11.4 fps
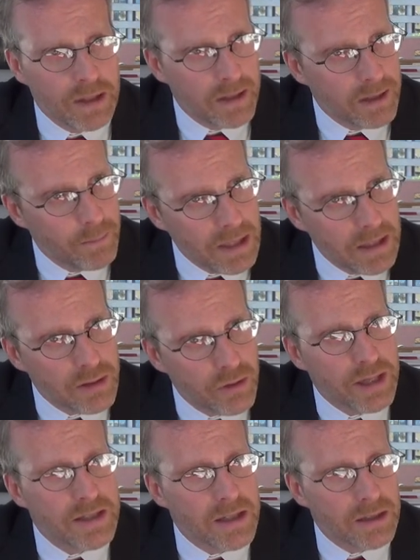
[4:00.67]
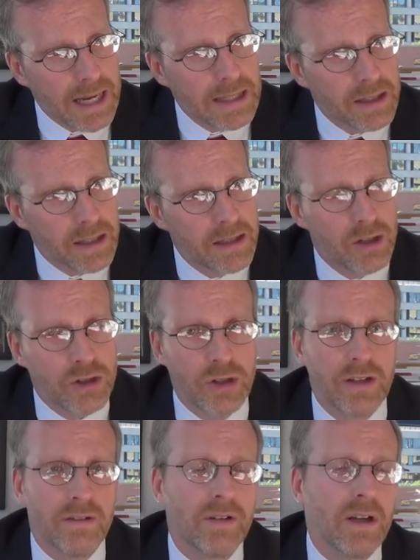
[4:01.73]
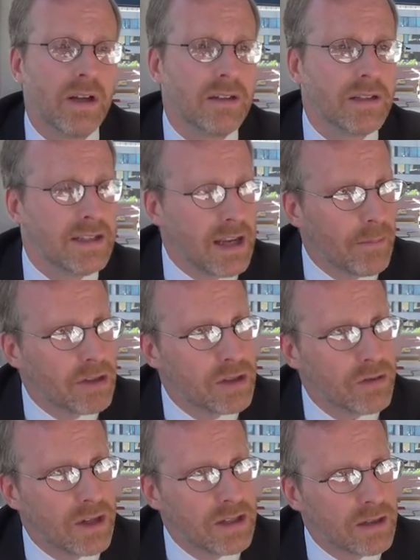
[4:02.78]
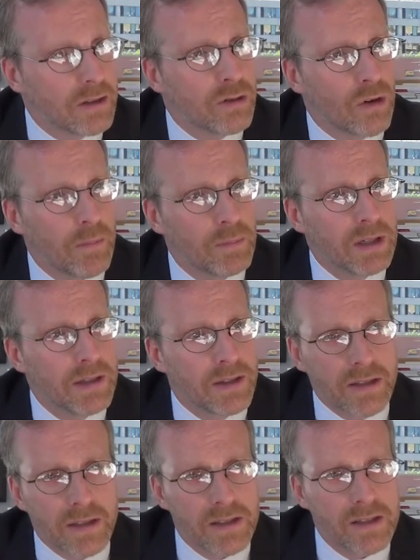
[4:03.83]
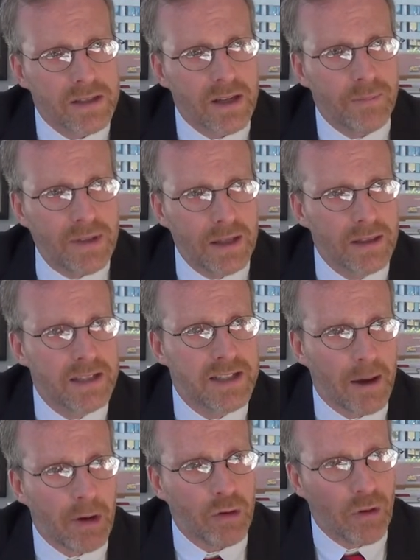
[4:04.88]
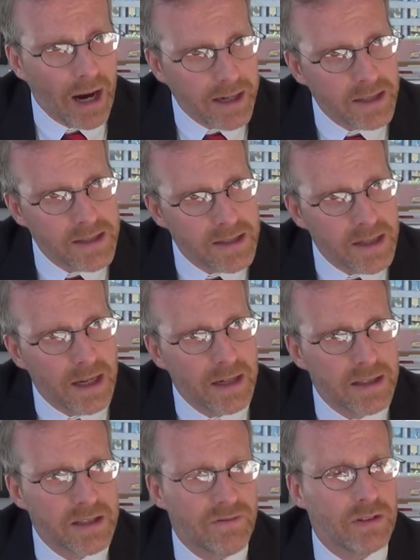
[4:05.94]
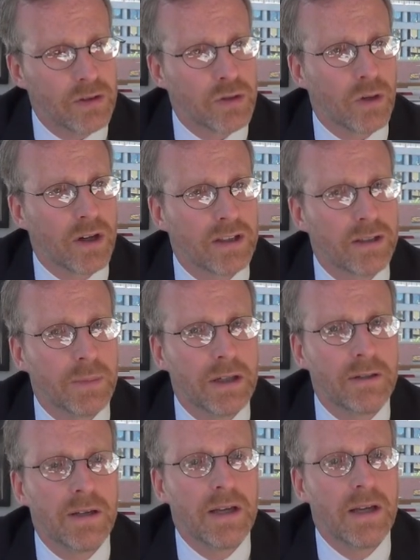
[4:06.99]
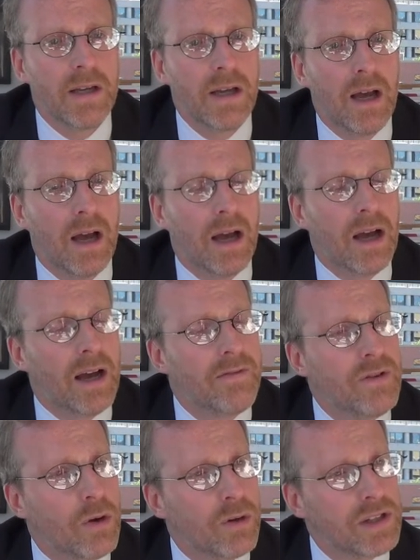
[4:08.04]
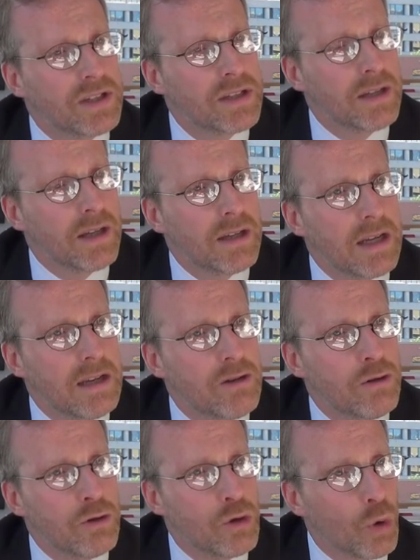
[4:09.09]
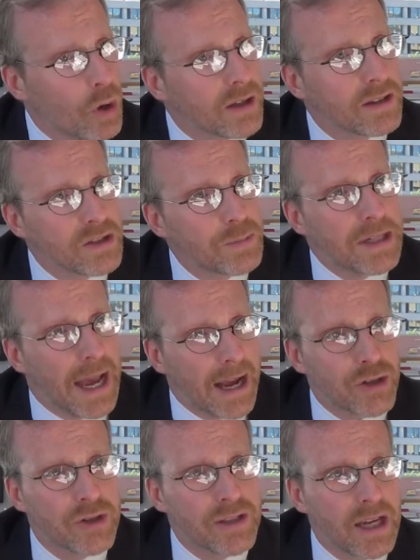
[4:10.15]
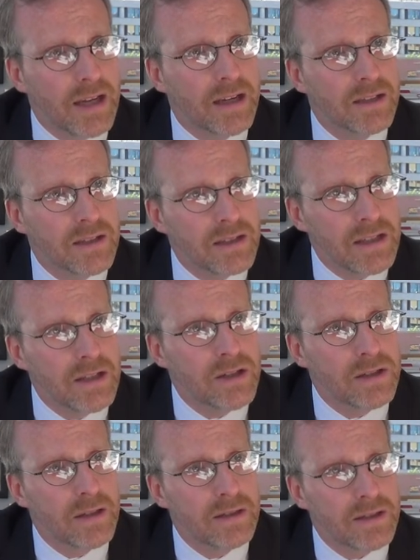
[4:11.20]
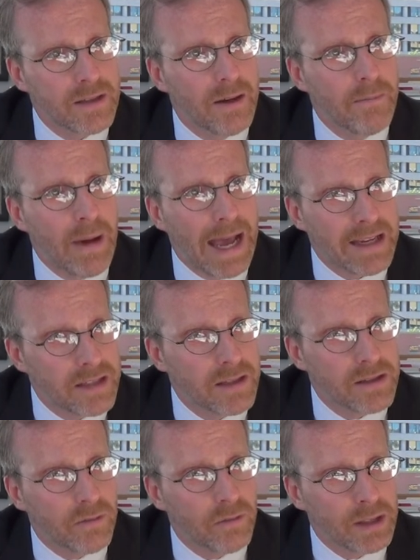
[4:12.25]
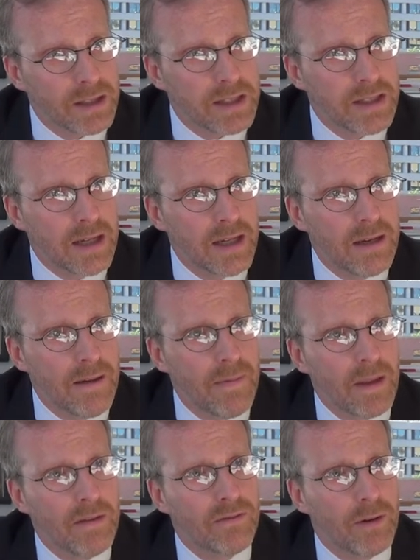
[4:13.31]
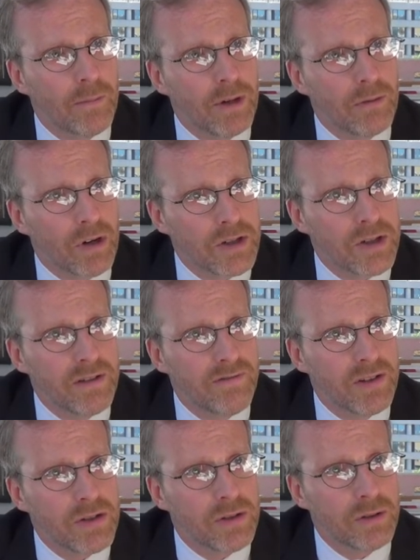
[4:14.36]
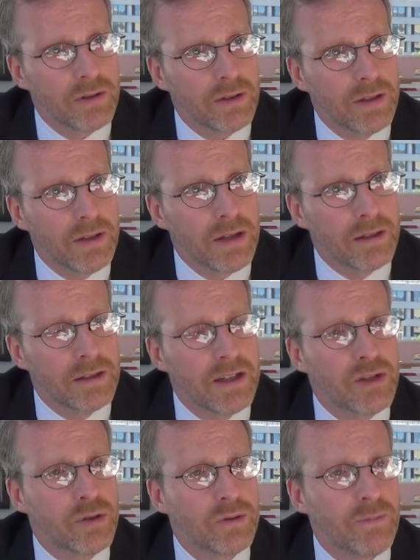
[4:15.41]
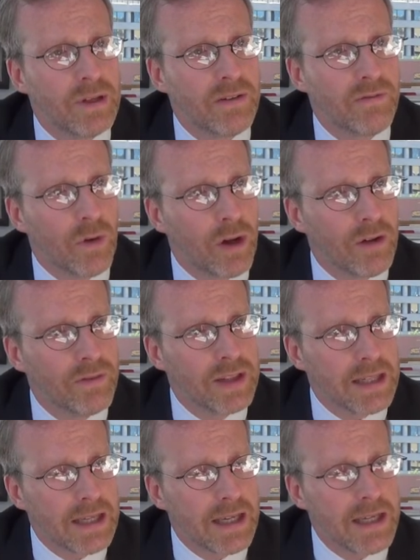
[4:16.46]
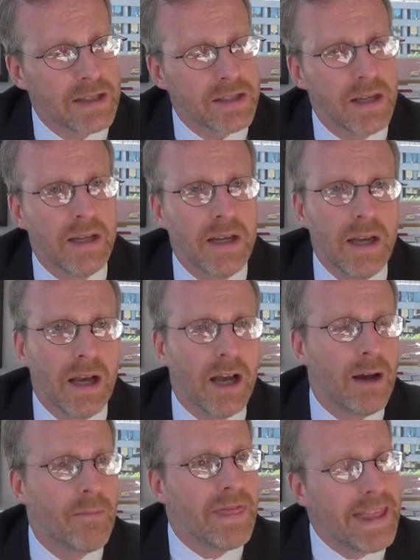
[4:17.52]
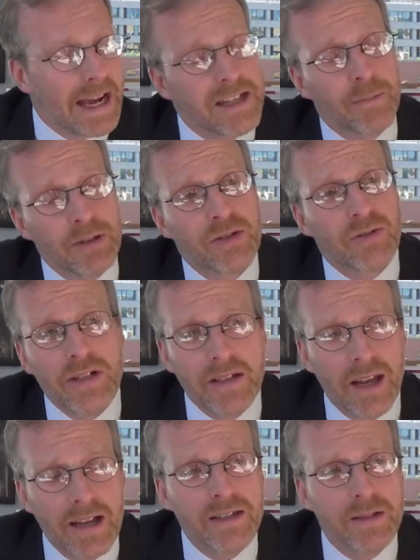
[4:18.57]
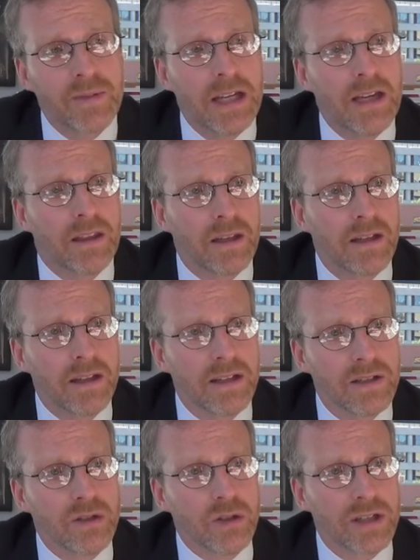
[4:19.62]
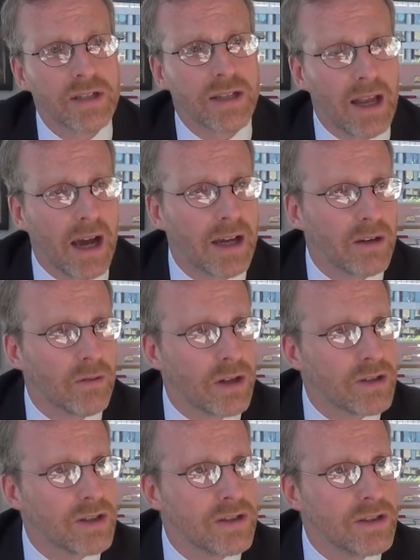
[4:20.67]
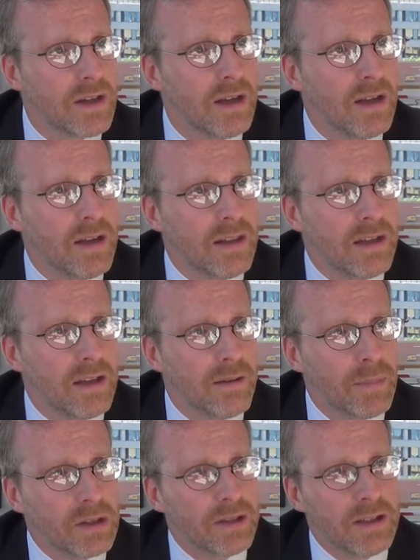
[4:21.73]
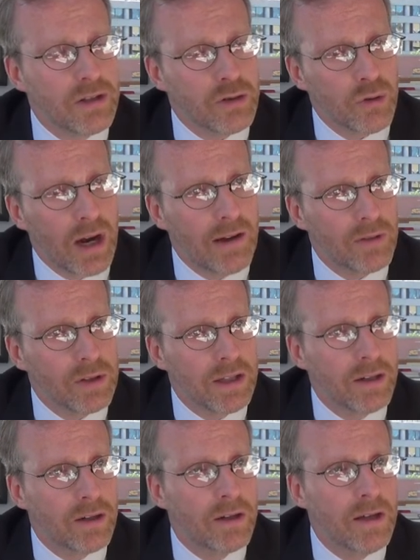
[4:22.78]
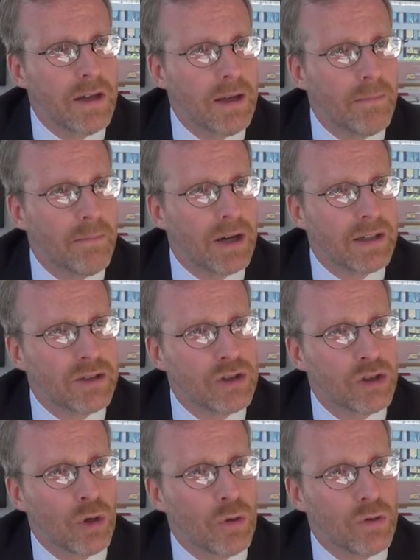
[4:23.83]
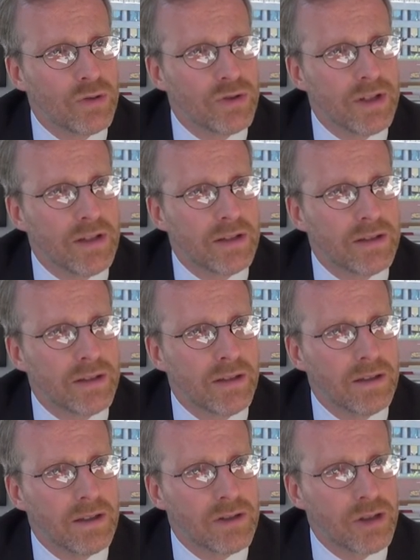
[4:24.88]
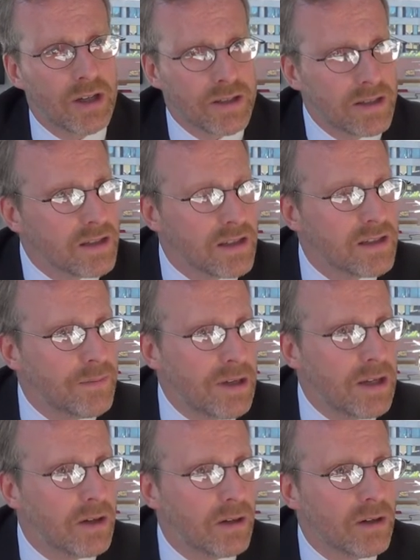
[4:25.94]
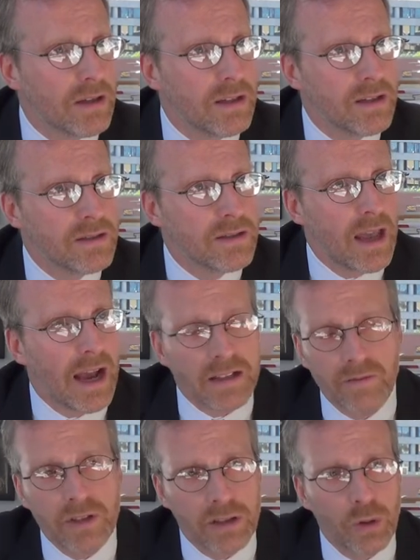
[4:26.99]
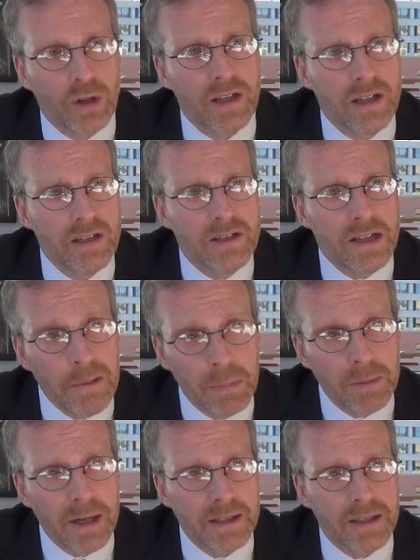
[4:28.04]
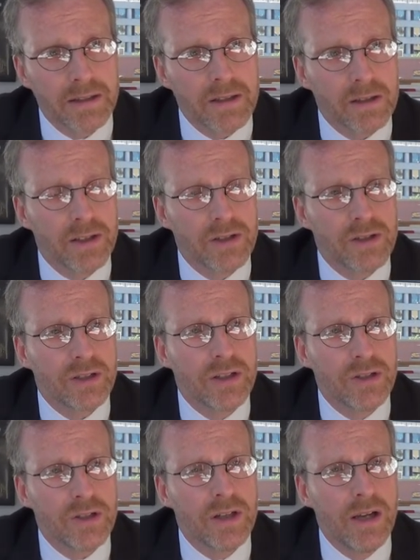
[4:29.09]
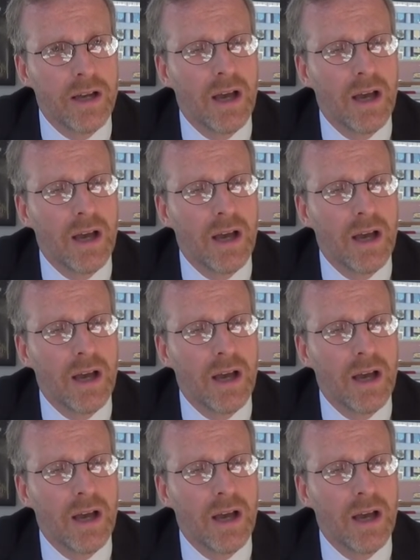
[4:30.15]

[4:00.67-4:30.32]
but that it be a transatlantic initiative to demonstrate to the Kremlin that this is something that democratic societies feel strongly about. I've noticed that in New York there's been action taken to seize some assets and real estate from a Russian official alleged to have been involved in the case. That demonstrates it has some teeth. It isn't just denying Russians the ability to travel here, but it shows that the justice system here is actively looking into implementing this legislation.